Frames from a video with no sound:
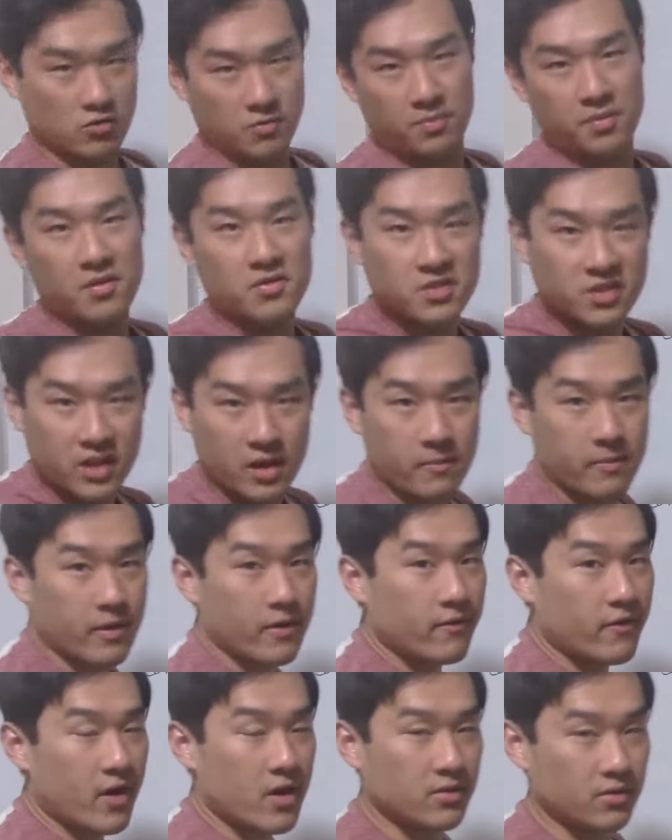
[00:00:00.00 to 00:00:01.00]
plus
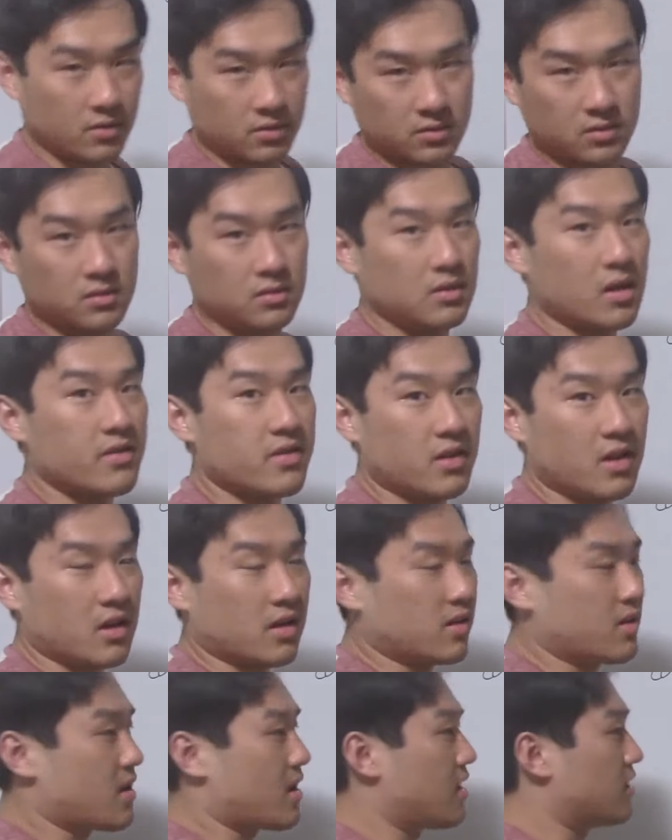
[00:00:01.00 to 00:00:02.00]
compound final, nothing
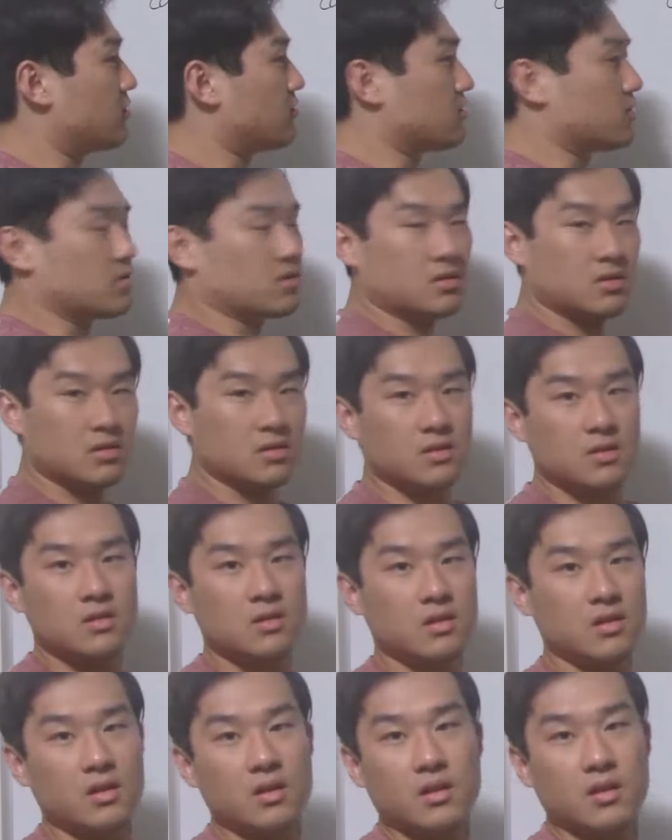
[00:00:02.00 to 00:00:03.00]
like that. It's just
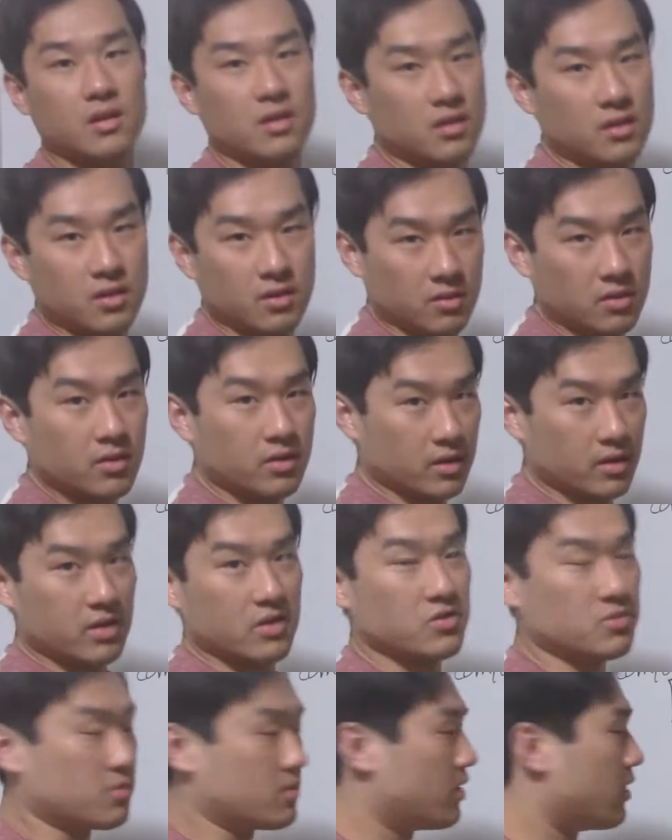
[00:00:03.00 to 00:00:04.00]
it
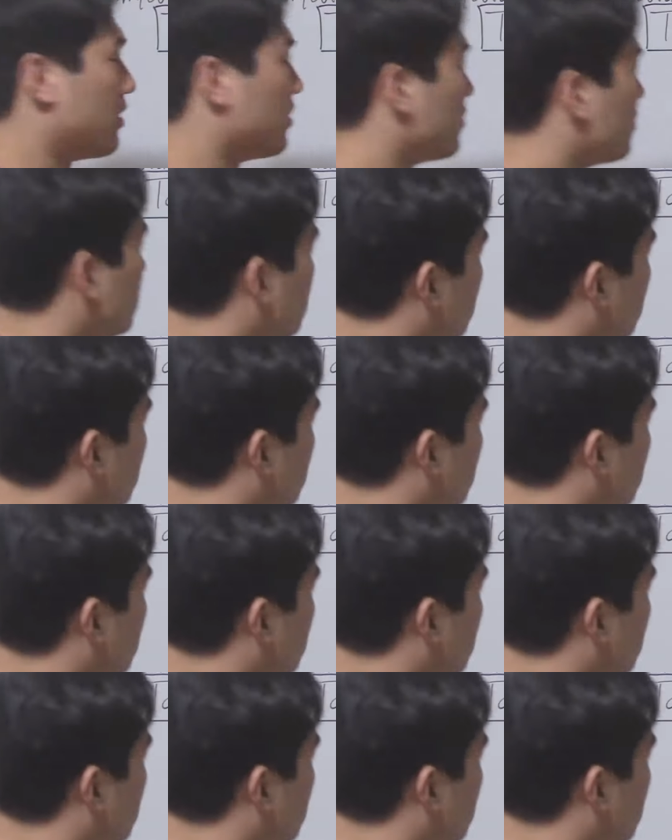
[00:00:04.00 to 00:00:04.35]
is what it is.